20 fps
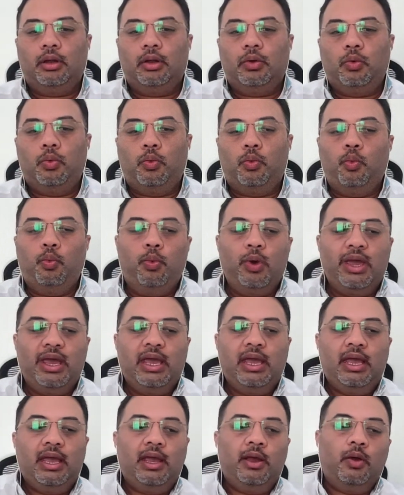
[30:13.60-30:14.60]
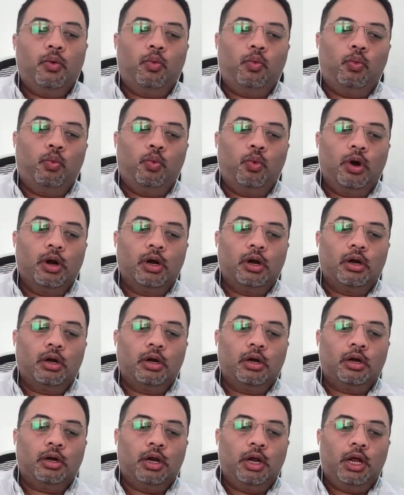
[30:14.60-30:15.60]
we
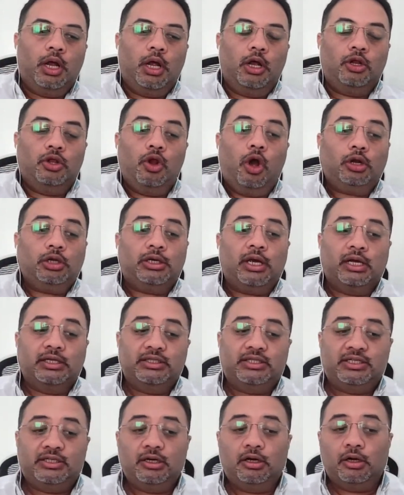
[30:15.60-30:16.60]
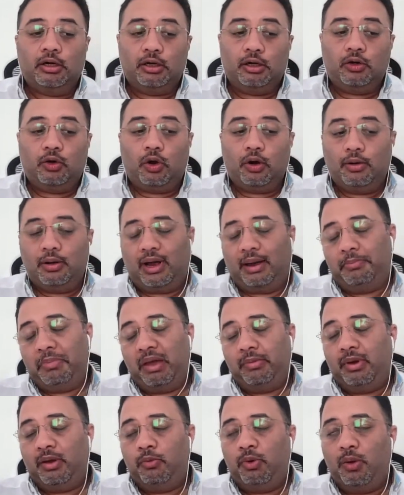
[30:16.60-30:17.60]
were not concerned, or
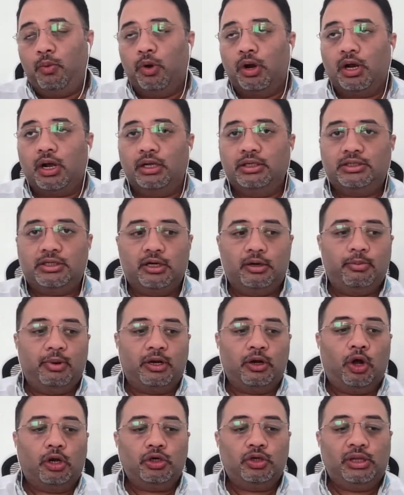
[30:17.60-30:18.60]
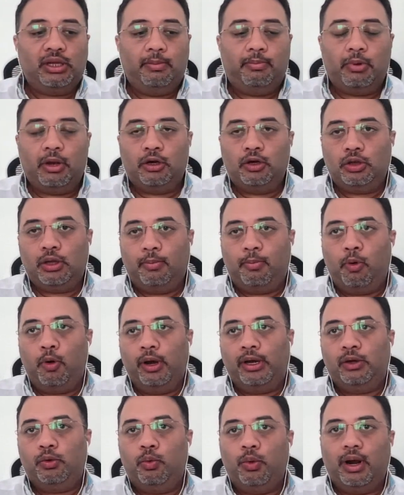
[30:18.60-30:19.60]
maybe we were concerned, but not to the to the
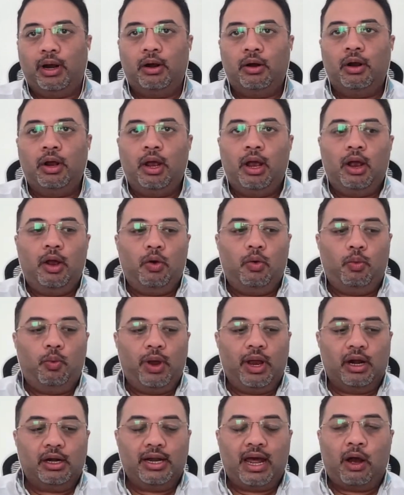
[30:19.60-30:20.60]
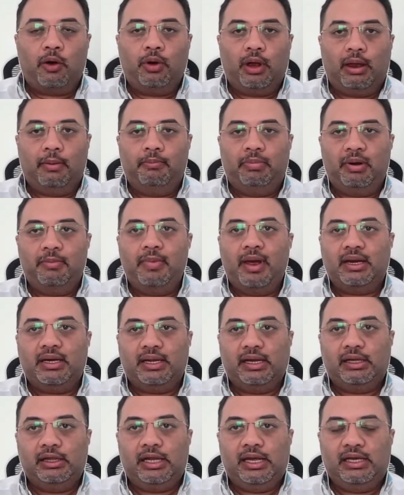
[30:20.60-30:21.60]
point where we are now
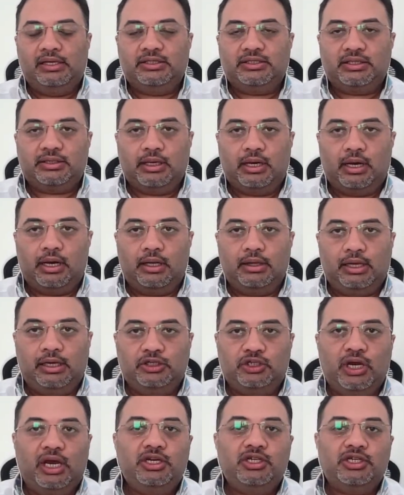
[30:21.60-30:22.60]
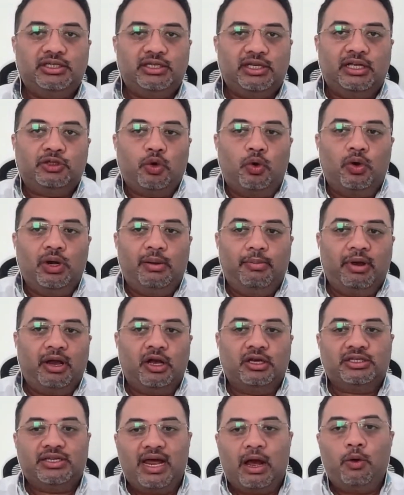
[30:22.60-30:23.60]
implementing these uh, these changes. It's only
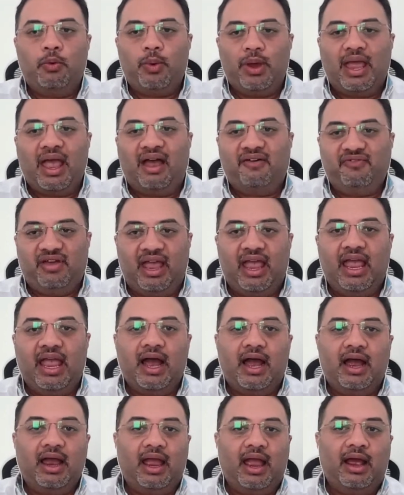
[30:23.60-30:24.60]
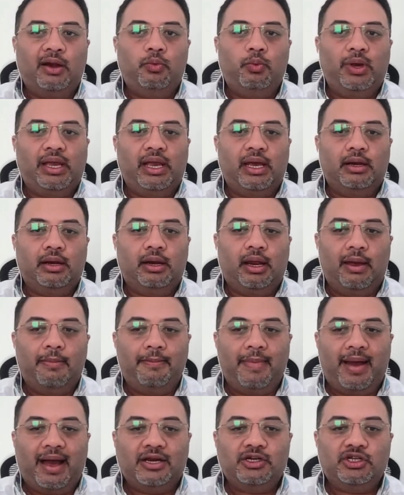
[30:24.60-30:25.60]
because now we have AI and we can
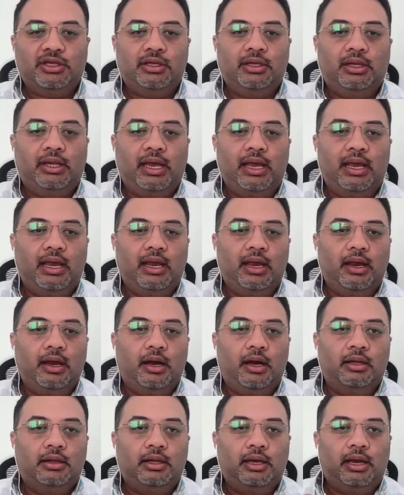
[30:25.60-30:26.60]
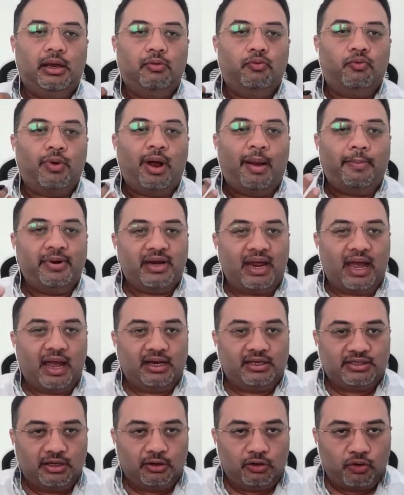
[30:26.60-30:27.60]
imagine the uh, the rapid
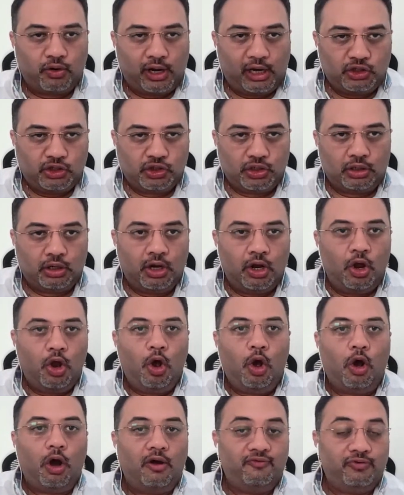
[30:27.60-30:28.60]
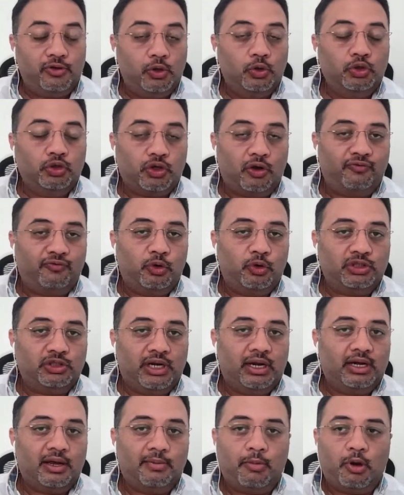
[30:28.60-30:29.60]
acceleration of use of those
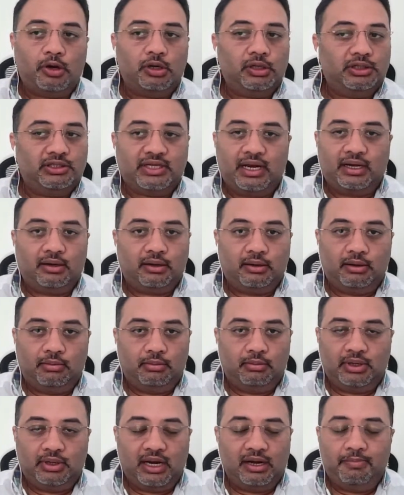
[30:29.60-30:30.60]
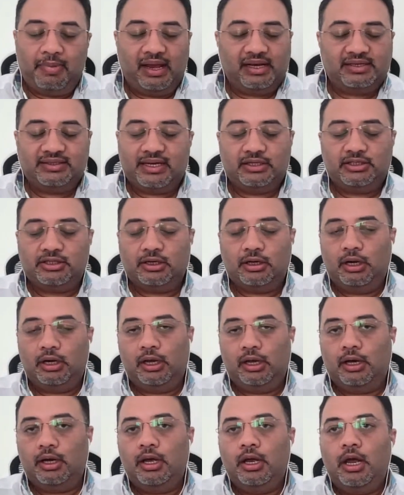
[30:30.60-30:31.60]
data models that didn't make sense
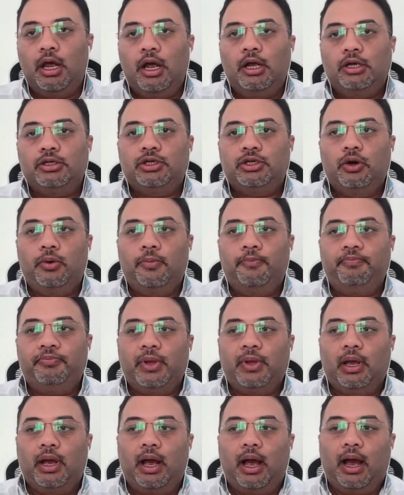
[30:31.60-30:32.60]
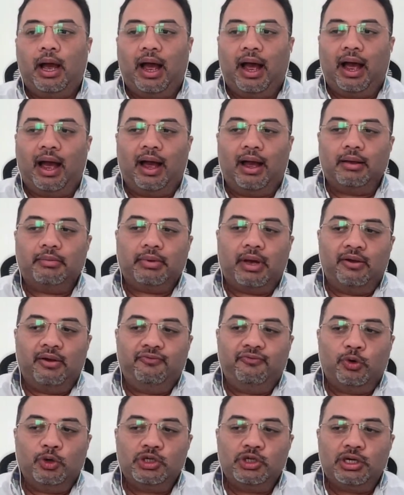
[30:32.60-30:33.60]
earlier. So
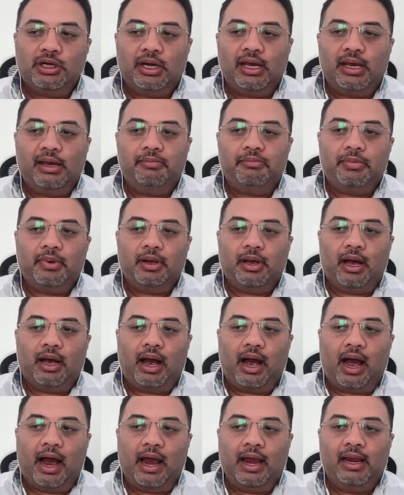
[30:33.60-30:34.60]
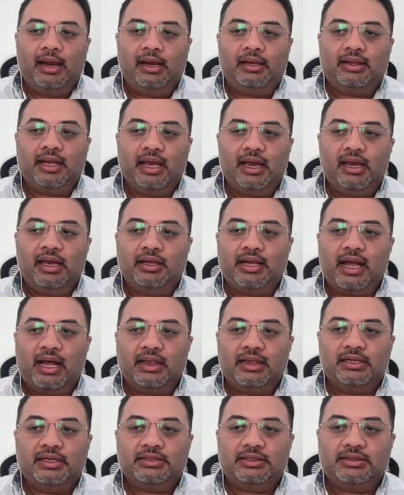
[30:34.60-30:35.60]
unfortunately, I think that
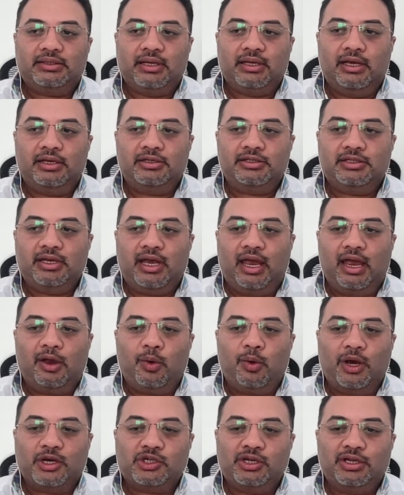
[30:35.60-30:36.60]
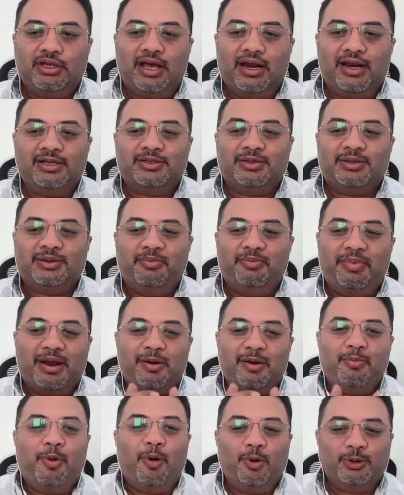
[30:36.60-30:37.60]
this is a question that is better
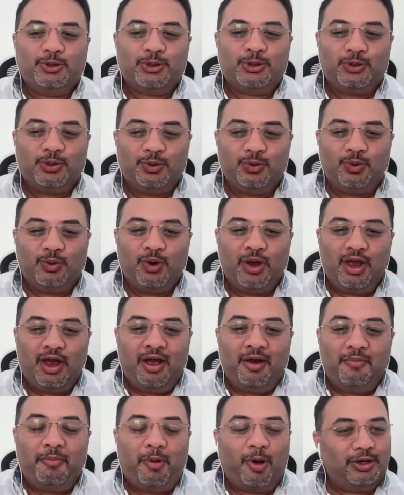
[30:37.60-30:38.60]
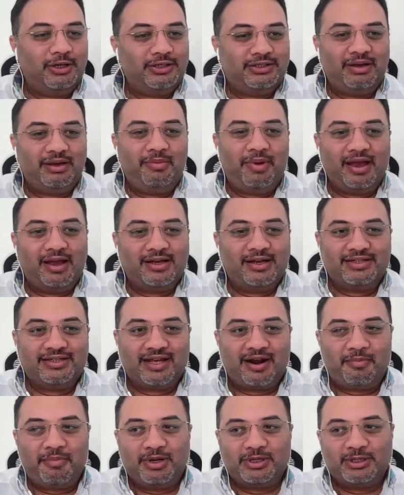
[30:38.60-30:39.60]
posed to policymakers that
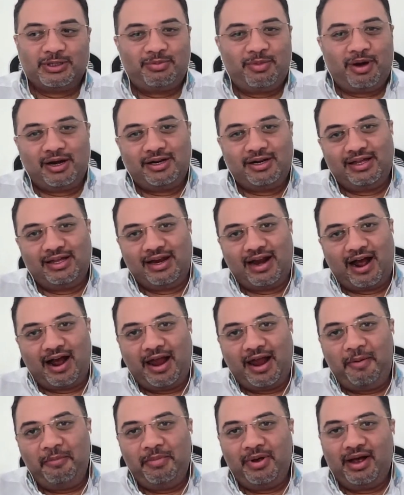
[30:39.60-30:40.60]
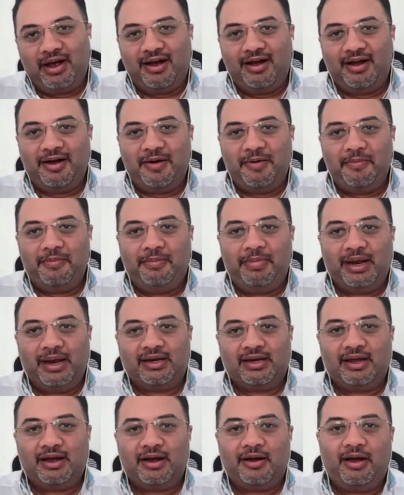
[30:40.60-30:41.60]
are much smarter than I am. Uh,
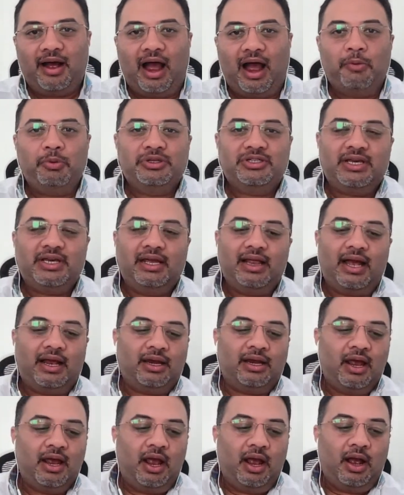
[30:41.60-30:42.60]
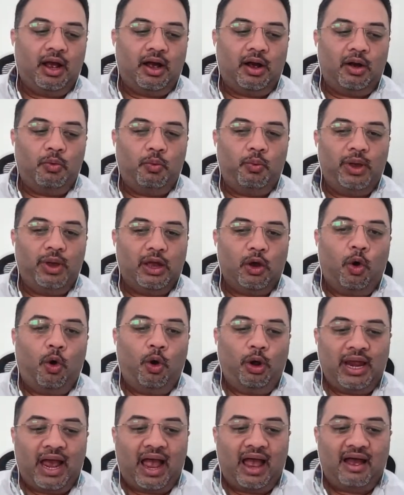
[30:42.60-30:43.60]
but uh, I would say that uh, we
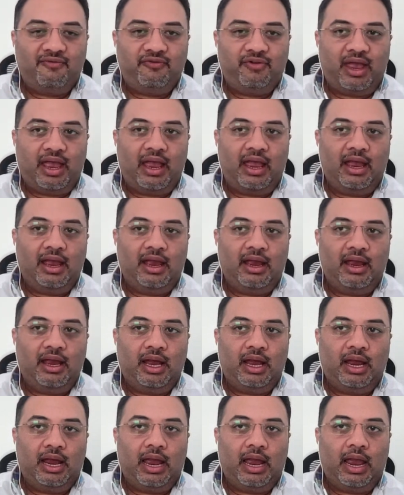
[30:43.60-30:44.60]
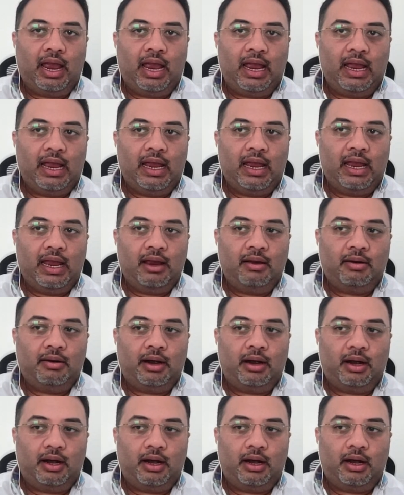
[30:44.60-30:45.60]
all have a a
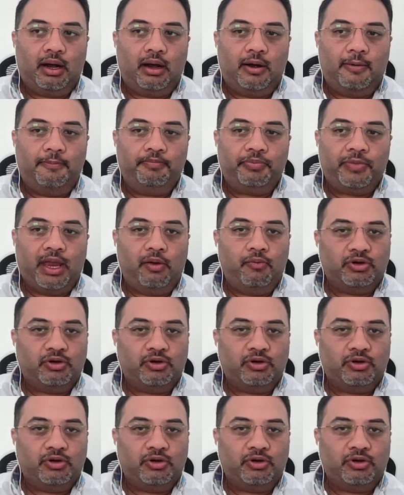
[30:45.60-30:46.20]
um, a